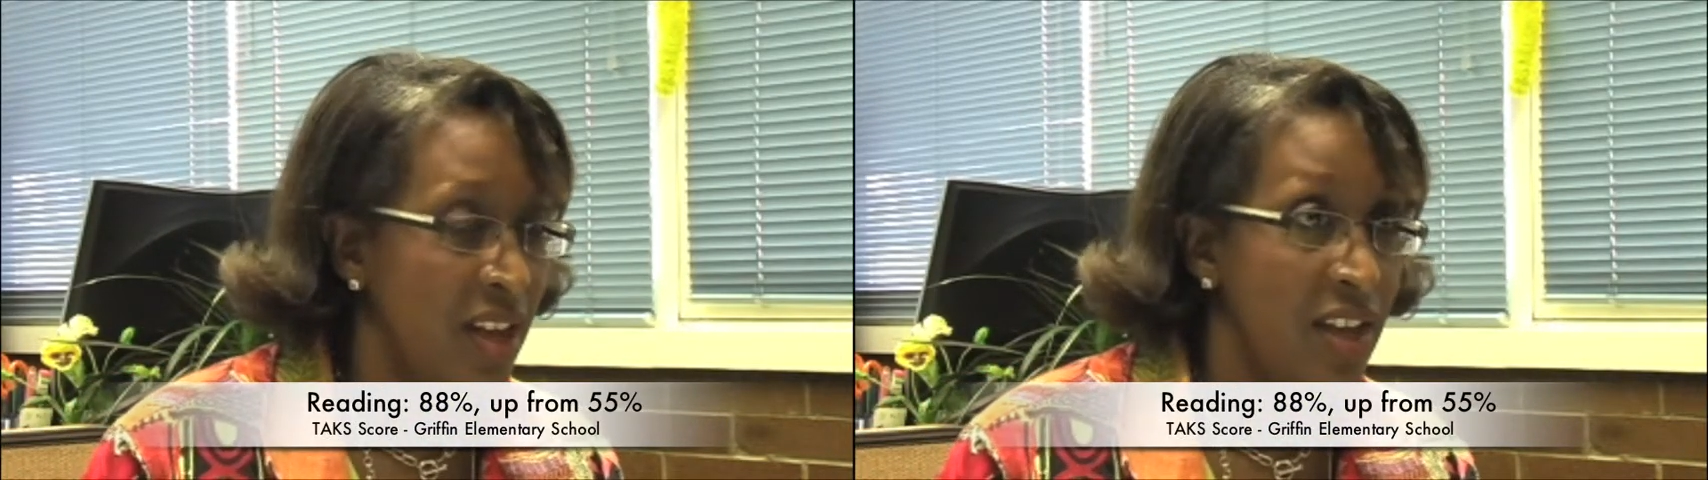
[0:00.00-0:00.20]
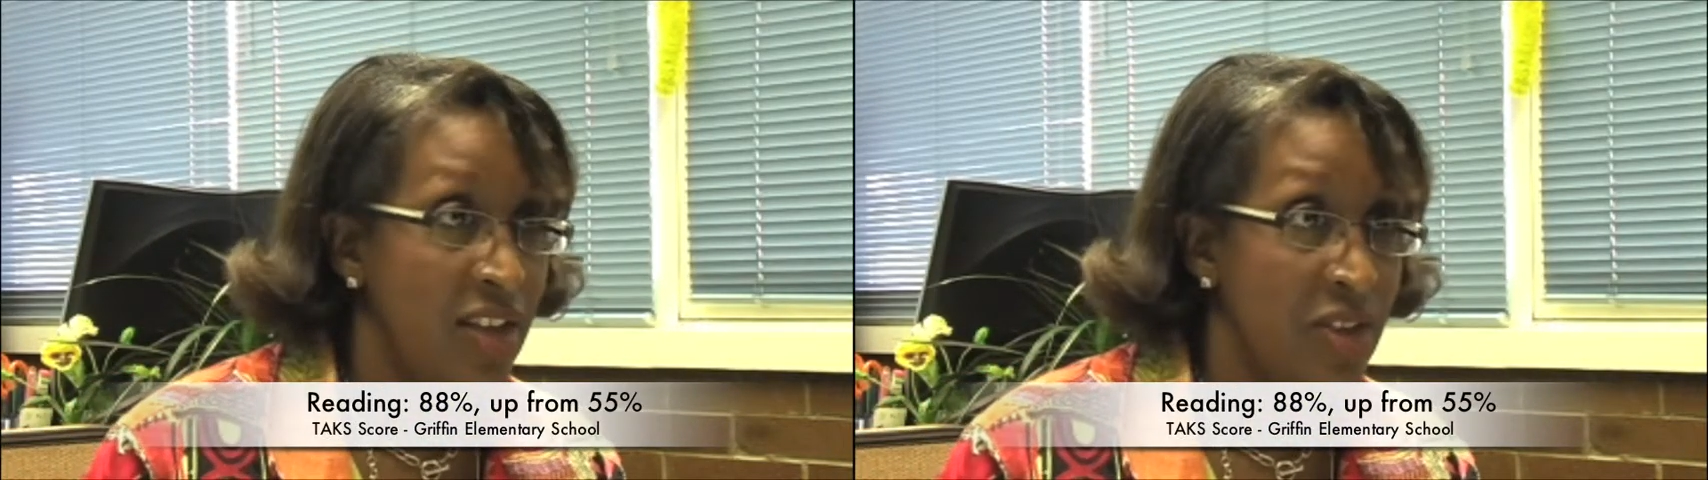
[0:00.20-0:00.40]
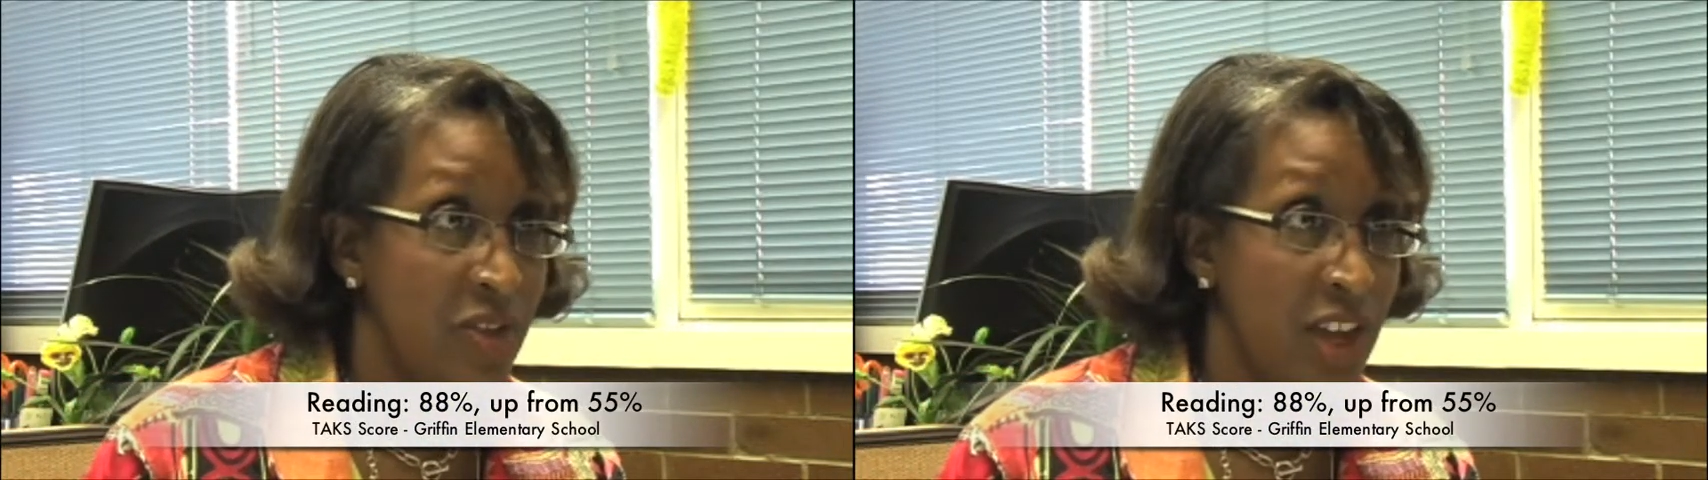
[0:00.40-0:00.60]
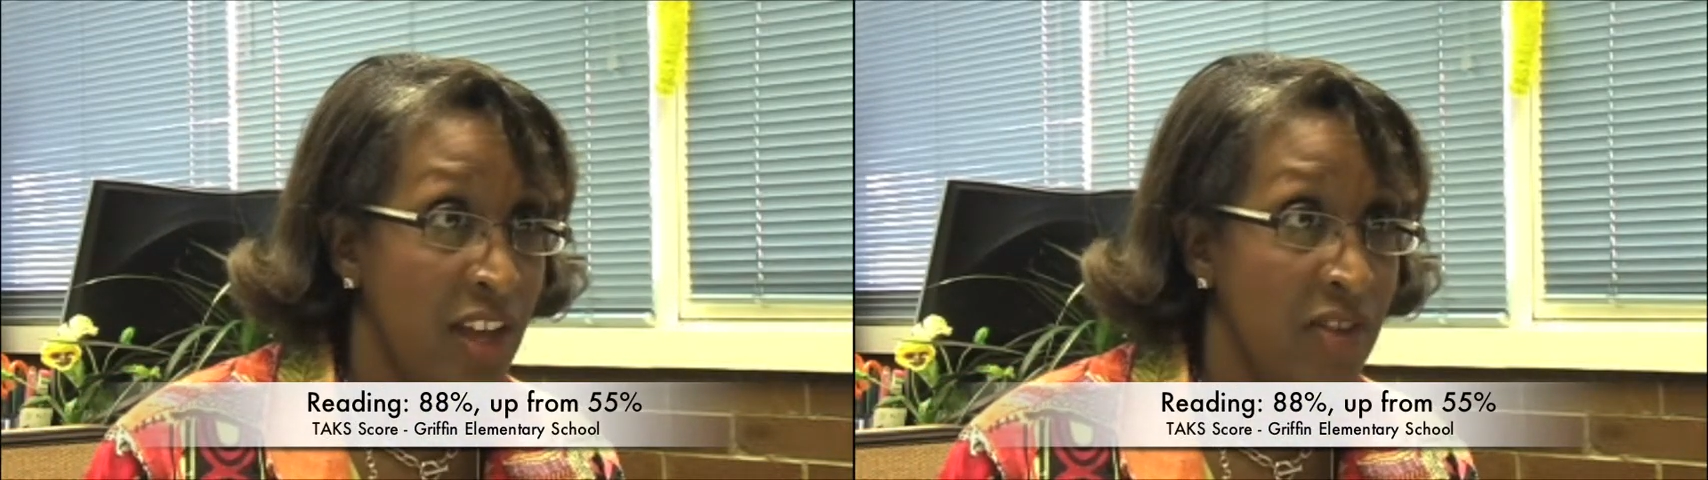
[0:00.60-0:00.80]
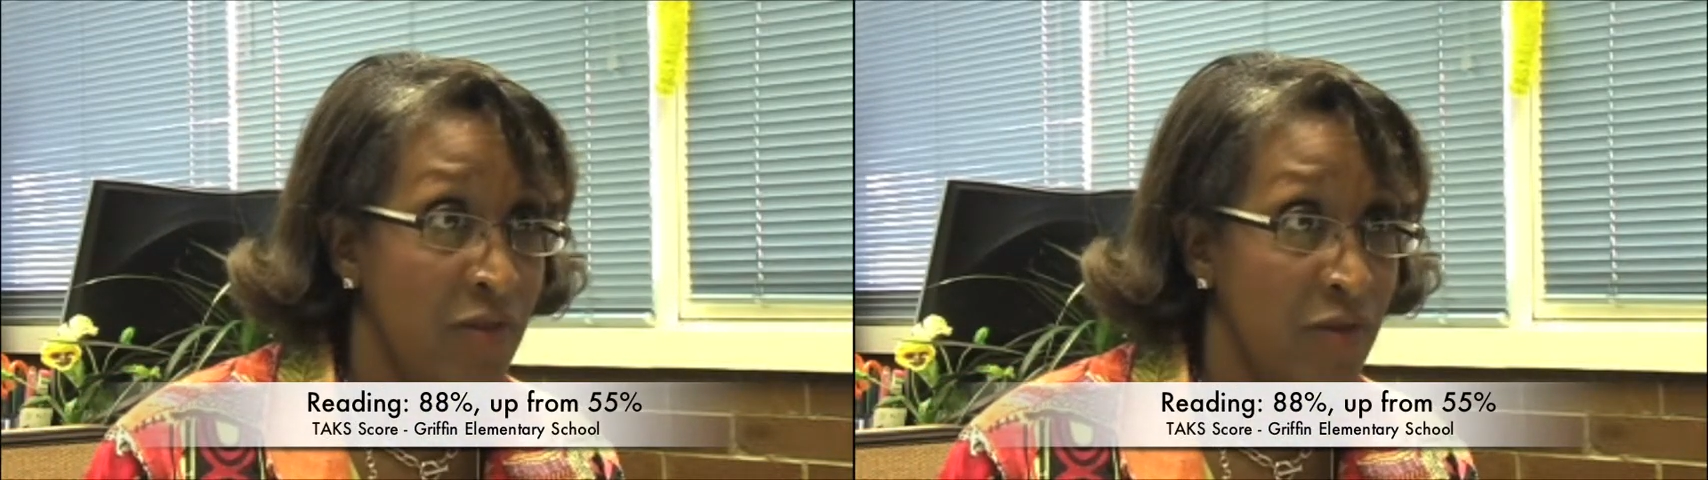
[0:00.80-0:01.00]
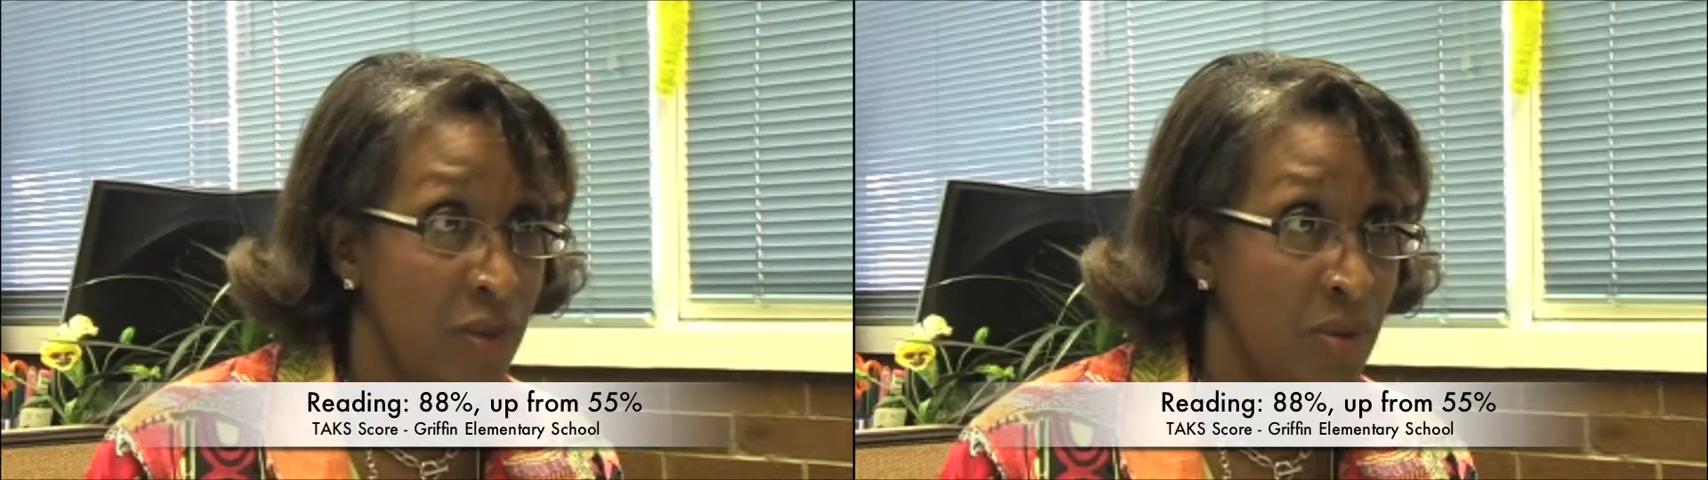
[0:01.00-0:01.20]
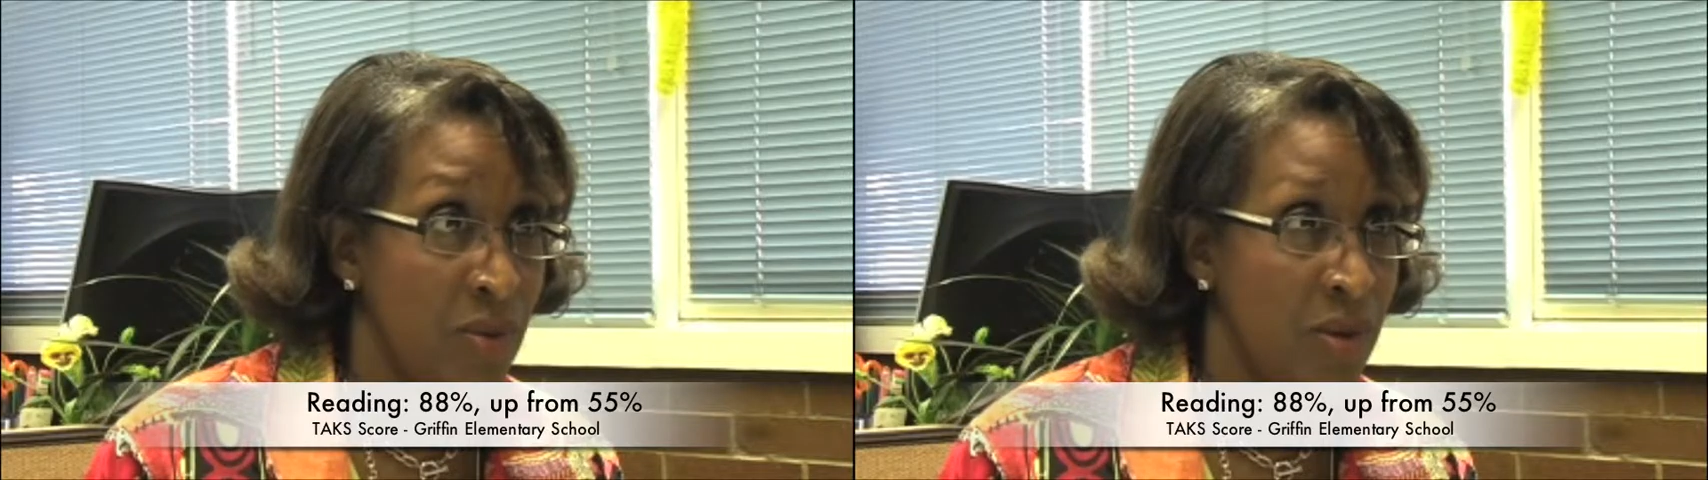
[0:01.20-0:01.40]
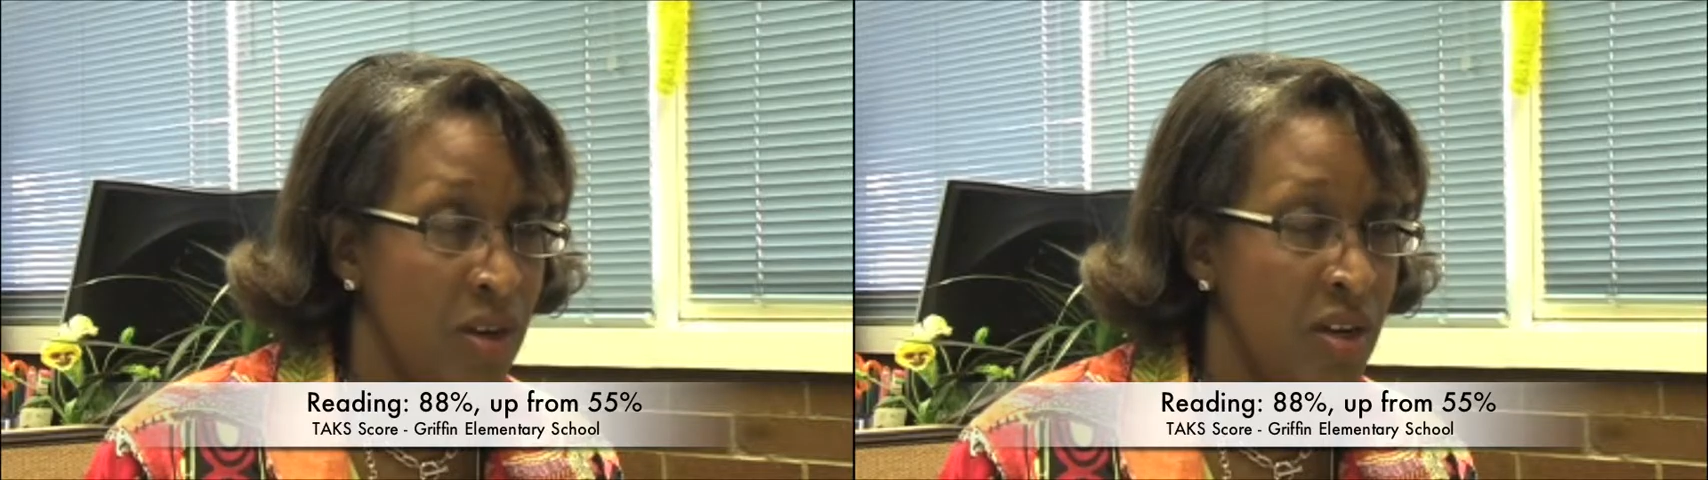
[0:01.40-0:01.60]
in
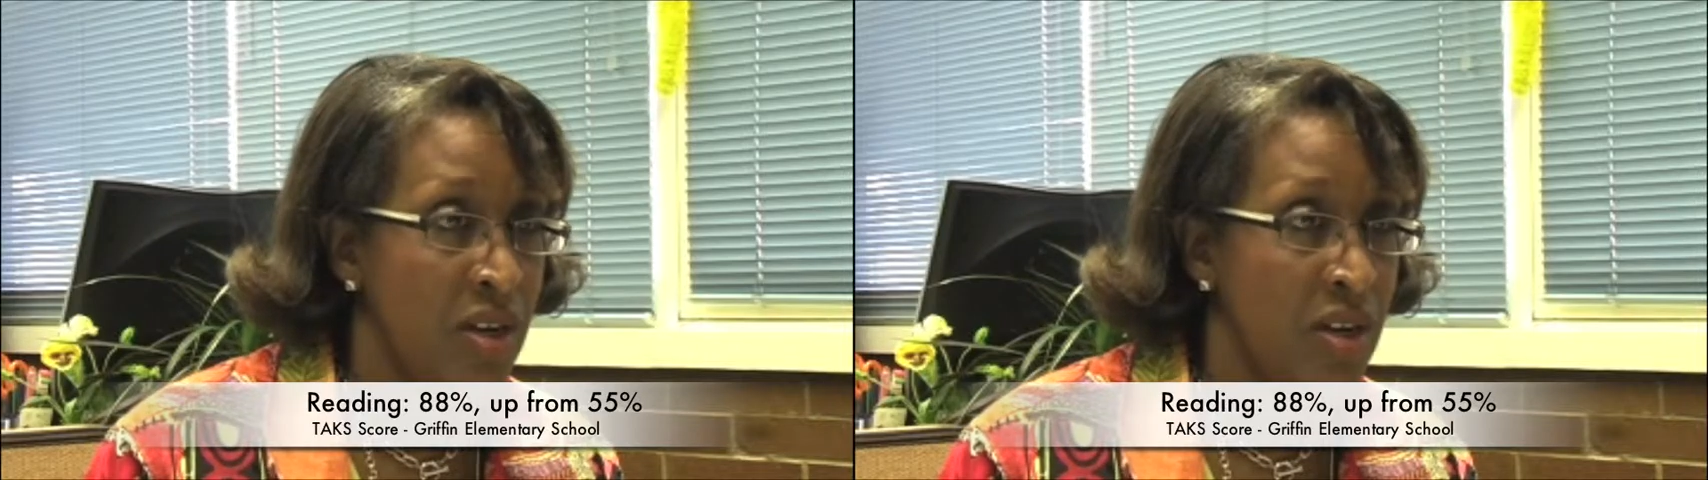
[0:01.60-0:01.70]
2004.